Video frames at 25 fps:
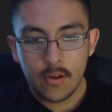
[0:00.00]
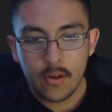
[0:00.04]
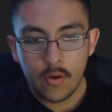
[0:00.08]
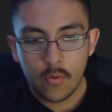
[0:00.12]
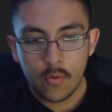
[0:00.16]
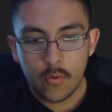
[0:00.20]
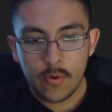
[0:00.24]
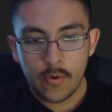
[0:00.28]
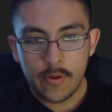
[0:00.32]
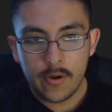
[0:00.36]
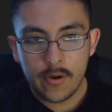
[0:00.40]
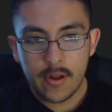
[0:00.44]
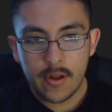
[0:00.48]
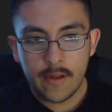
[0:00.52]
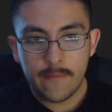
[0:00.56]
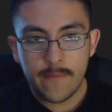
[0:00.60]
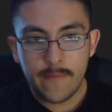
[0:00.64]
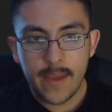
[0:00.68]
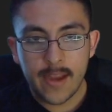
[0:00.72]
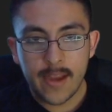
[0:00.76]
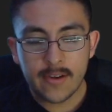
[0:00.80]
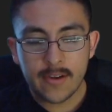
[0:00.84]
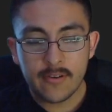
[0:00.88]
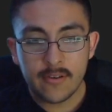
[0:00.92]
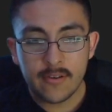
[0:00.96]
where they're not
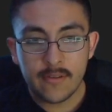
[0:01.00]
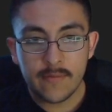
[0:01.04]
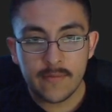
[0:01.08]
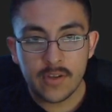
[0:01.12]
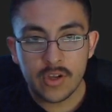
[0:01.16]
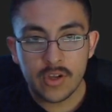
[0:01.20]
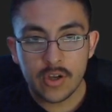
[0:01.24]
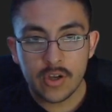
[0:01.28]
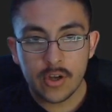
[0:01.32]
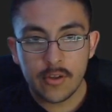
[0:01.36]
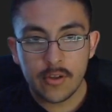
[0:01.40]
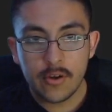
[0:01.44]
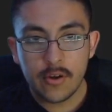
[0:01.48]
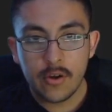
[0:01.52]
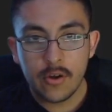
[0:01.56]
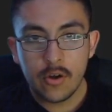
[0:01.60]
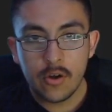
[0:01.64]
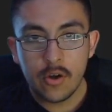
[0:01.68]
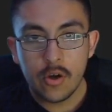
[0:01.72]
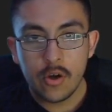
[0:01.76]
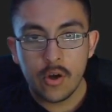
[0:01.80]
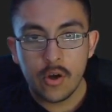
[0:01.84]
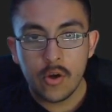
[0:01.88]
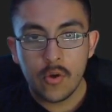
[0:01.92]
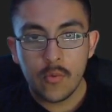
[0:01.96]
factors of each other,
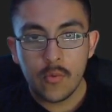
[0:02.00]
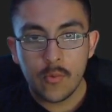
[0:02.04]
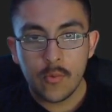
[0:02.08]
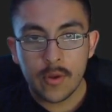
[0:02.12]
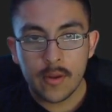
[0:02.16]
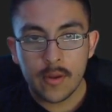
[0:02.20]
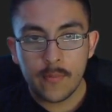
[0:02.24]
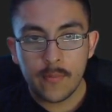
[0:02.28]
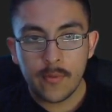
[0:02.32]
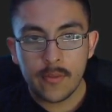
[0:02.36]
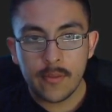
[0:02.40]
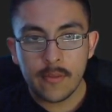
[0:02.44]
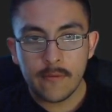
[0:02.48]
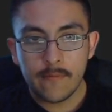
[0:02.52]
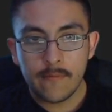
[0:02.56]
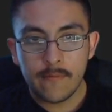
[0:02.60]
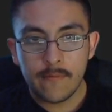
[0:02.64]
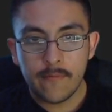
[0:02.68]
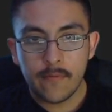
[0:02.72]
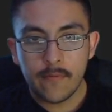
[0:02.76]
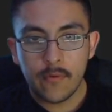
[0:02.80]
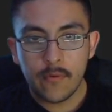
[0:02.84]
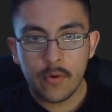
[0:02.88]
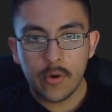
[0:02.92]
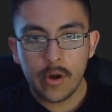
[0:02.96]
we can put the
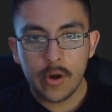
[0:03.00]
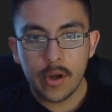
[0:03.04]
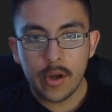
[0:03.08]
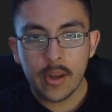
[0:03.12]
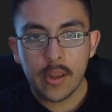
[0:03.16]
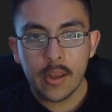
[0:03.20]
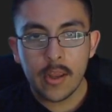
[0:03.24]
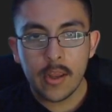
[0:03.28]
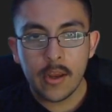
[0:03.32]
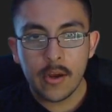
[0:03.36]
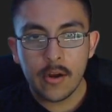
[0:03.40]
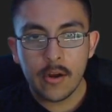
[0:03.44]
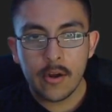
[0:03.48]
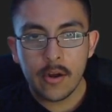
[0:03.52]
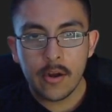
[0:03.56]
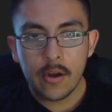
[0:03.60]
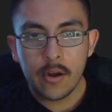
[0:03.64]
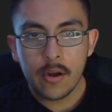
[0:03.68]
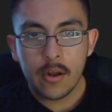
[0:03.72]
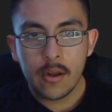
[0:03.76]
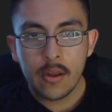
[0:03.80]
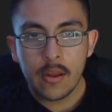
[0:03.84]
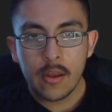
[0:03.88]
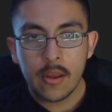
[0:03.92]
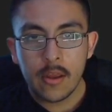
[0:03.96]
4 here
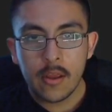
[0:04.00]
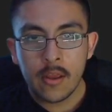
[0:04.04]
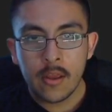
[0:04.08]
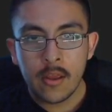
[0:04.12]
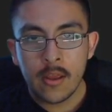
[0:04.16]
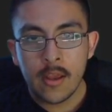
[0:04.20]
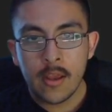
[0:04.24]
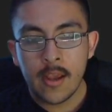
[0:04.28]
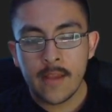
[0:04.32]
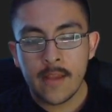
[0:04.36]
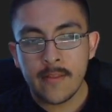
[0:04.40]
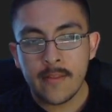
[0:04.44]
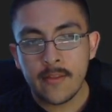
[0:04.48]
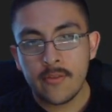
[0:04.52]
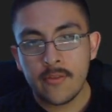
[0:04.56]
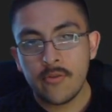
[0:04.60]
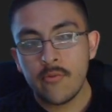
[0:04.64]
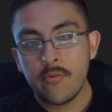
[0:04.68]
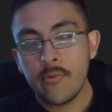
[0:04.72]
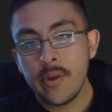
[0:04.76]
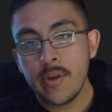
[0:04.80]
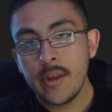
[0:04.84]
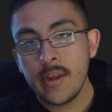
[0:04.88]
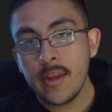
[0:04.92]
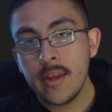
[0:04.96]
and the
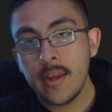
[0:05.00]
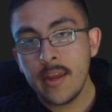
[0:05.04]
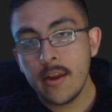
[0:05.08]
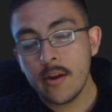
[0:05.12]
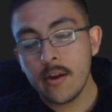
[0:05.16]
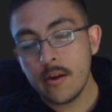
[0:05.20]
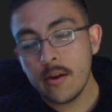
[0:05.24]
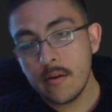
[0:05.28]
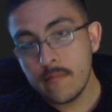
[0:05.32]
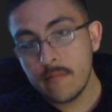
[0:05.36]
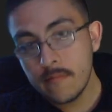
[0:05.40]
3 here.